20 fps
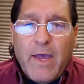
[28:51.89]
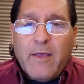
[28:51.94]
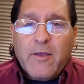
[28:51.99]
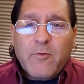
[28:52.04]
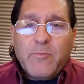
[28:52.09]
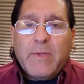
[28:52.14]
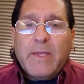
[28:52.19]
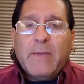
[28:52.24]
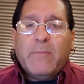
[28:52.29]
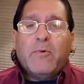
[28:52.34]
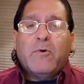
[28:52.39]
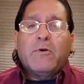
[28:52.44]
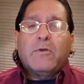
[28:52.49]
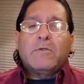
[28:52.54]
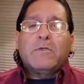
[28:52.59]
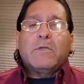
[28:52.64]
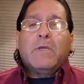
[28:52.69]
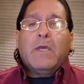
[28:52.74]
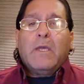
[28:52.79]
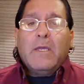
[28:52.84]
other
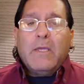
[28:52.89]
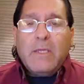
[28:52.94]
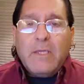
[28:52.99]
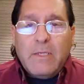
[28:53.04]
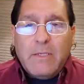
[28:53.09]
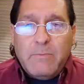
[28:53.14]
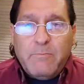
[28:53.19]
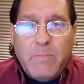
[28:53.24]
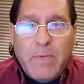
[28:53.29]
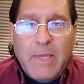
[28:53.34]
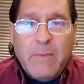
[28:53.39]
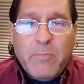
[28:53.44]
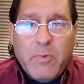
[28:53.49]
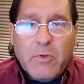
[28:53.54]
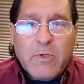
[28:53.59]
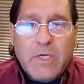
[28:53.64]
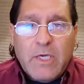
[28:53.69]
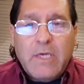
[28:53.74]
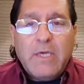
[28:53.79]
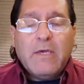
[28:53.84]
people
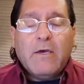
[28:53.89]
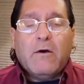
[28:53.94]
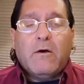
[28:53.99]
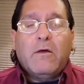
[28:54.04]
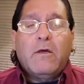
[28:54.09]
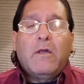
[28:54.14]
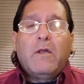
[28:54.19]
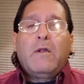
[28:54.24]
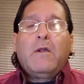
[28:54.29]
heal.